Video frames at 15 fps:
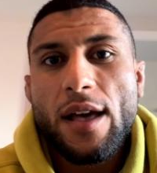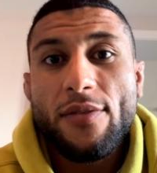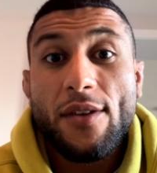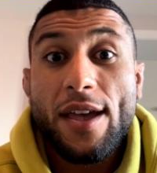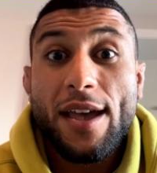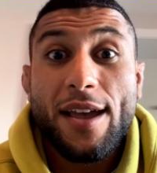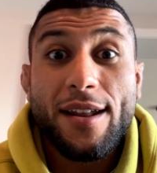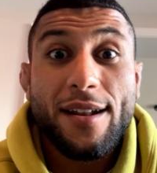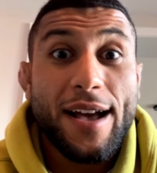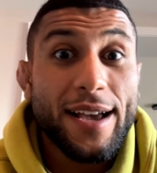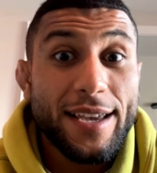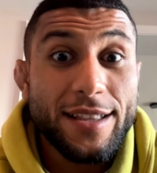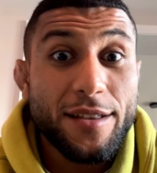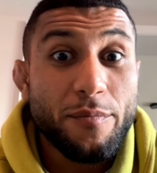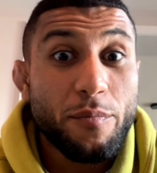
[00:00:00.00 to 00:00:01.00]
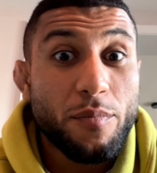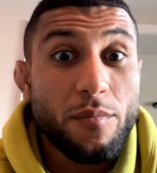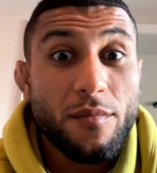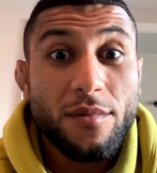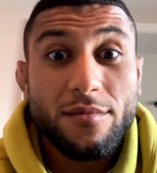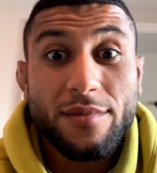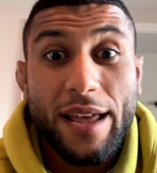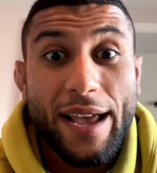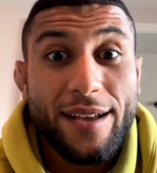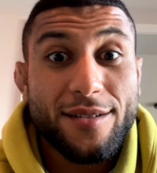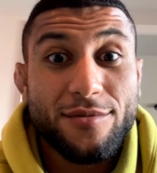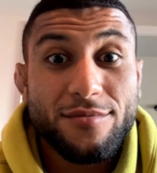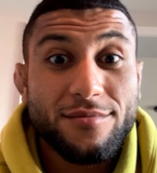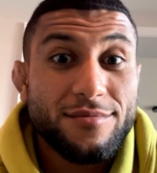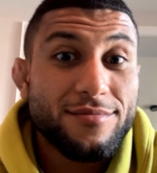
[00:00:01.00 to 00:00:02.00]
and then I get the
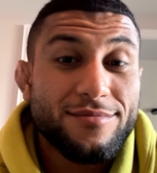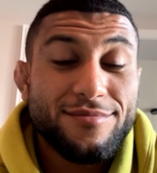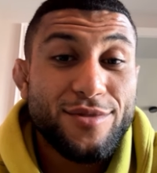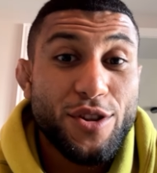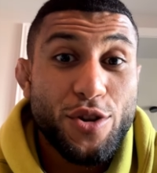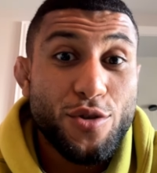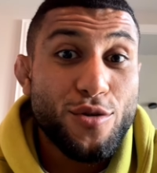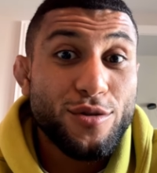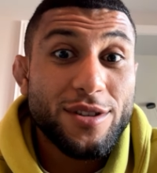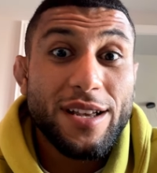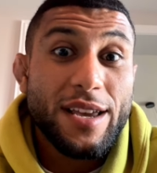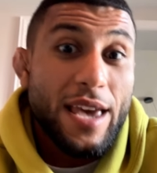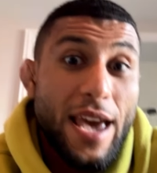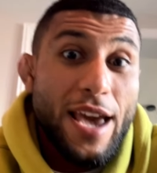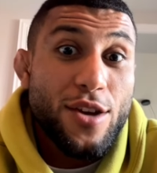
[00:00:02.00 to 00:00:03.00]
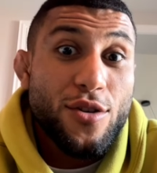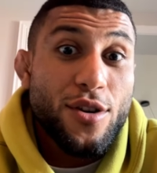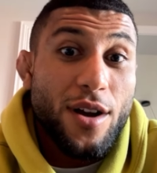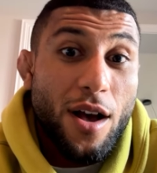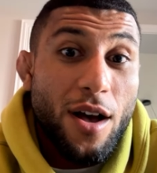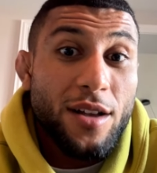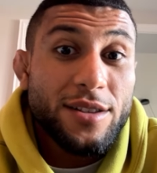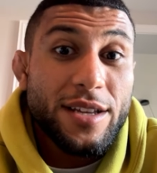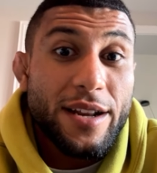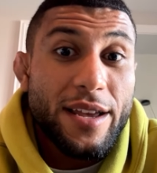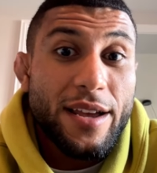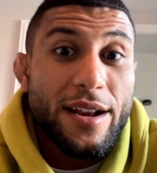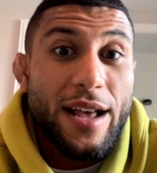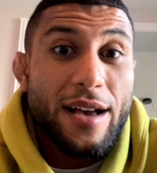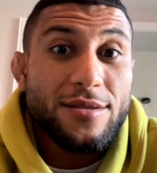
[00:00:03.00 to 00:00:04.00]
like the news like, hey, you're an alternate,
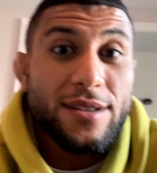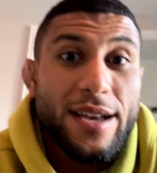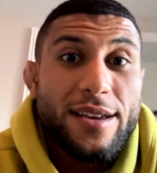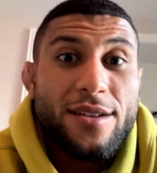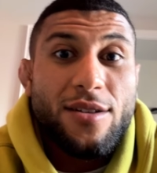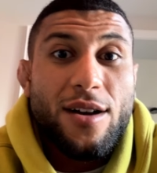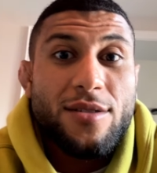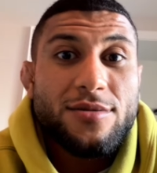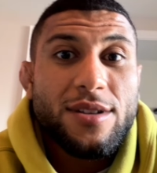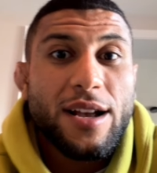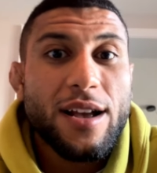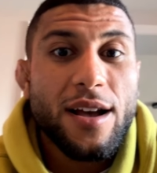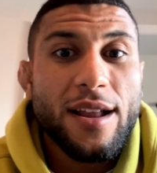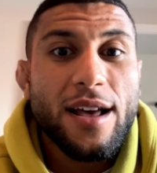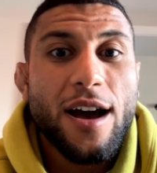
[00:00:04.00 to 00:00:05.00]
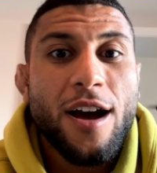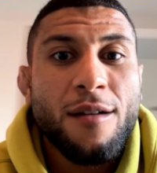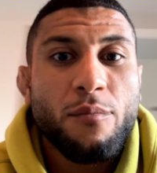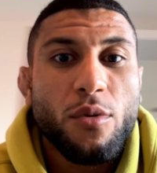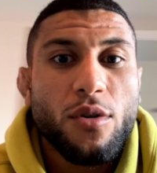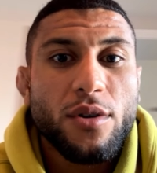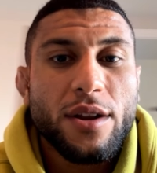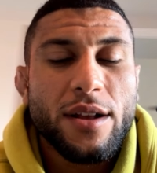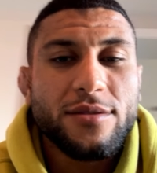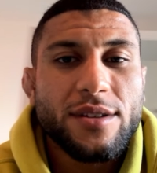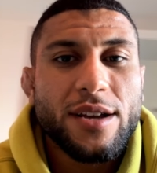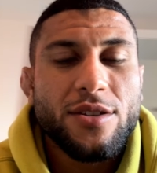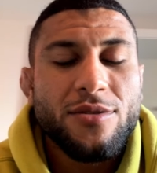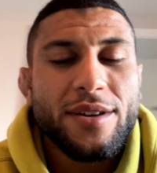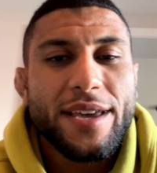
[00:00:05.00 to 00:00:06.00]
and I was like, you know, I was like kind of heartbroken. I was
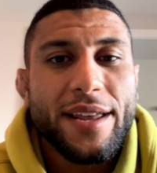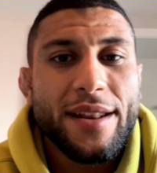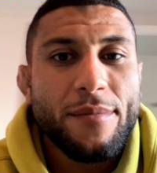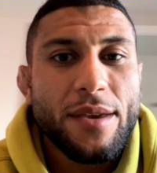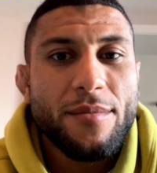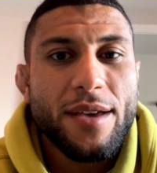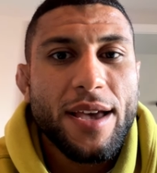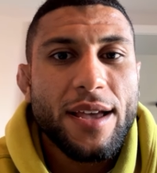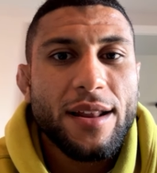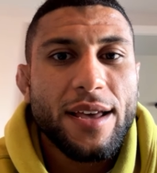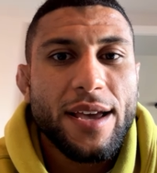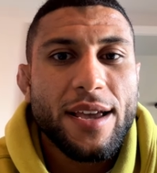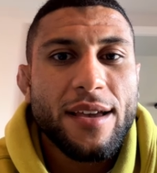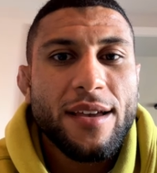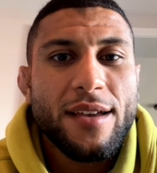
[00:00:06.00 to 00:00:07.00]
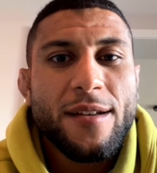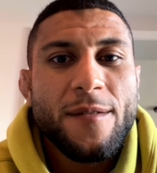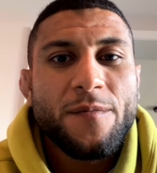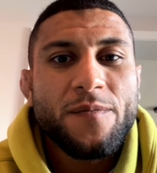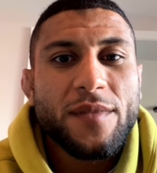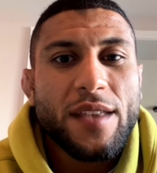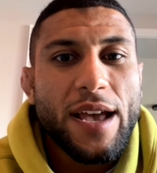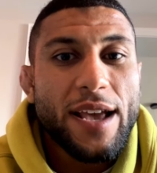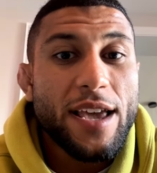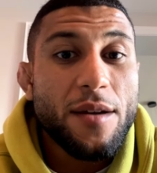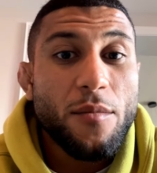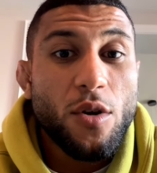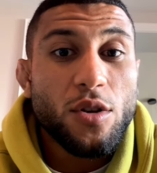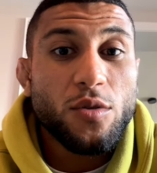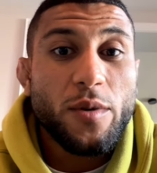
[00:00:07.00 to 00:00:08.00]
like, are you kidding me, man? Like, mm. I
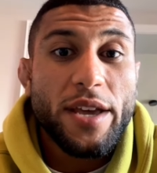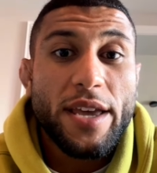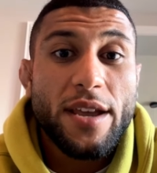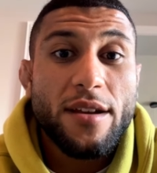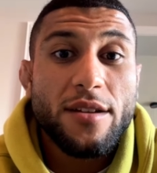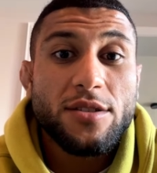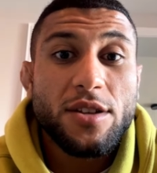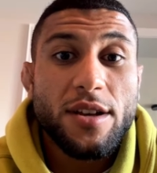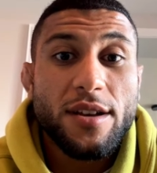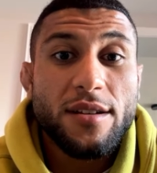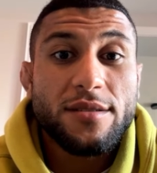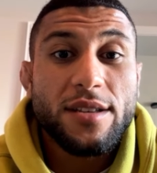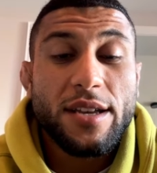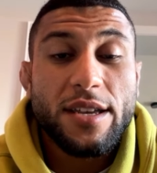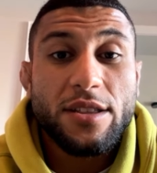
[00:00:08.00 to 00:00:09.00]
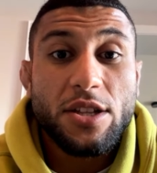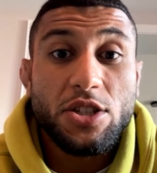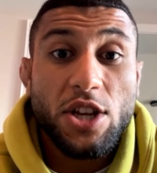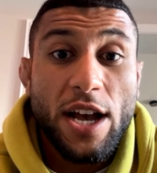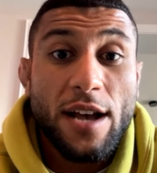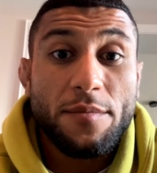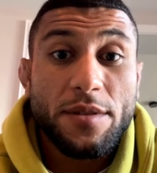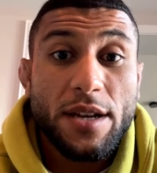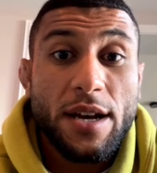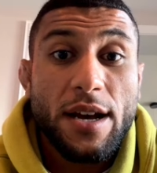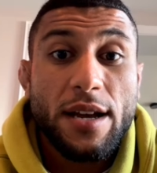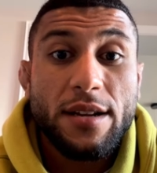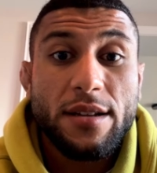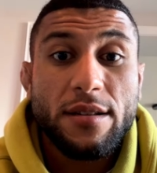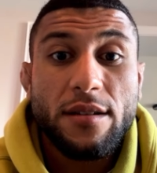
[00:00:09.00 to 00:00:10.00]
came all the way here to to get the job
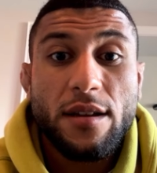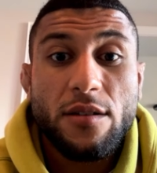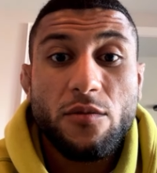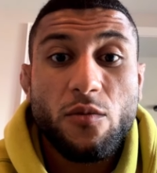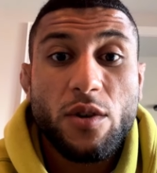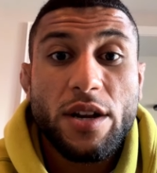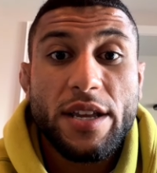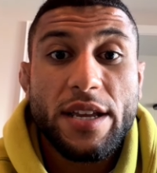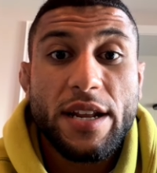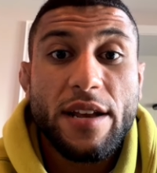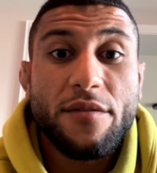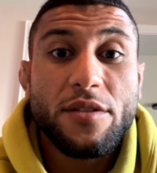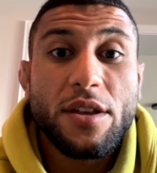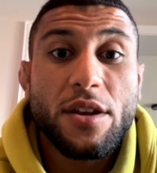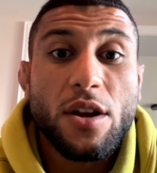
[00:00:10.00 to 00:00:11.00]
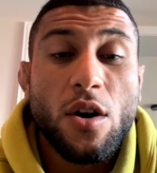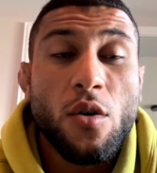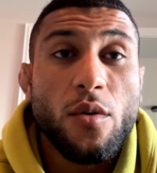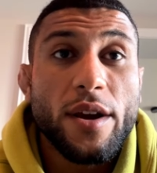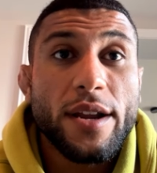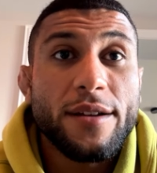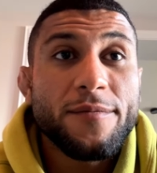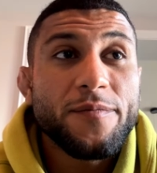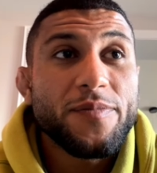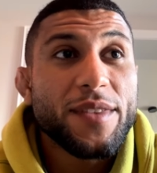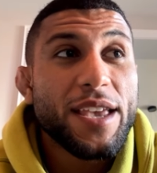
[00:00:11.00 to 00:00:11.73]
done and and really get everything going.